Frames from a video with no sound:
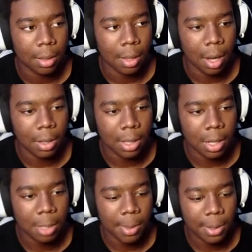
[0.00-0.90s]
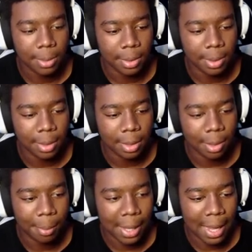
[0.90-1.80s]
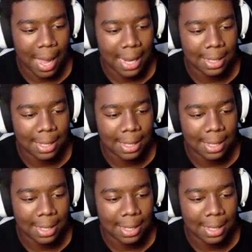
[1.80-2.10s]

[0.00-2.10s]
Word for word: Are you serious, bro? I'm playing hide